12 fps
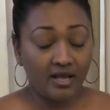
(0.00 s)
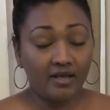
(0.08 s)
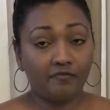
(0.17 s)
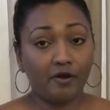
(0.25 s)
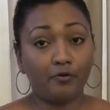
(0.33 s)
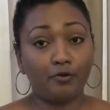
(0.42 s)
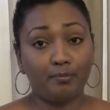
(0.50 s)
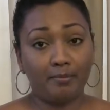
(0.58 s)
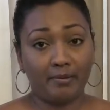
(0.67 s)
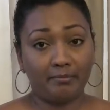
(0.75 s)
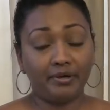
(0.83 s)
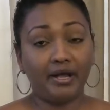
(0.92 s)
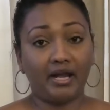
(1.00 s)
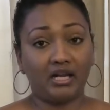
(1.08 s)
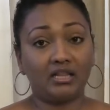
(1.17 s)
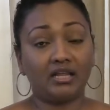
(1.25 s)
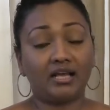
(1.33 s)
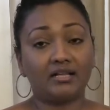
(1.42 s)
If I remember
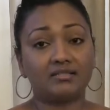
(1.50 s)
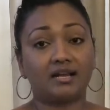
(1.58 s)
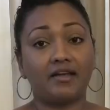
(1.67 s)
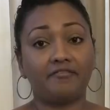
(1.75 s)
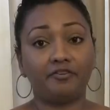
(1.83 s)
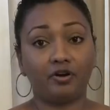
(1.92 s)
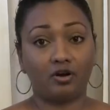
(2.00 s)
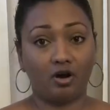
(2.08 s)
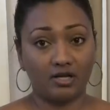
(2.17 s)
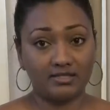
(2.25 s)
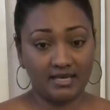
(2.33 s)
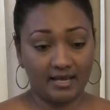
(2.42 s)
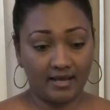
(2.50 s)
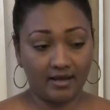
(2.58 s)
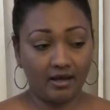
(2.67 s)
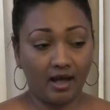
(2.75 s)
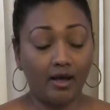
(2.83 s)
anything else that I forgot here,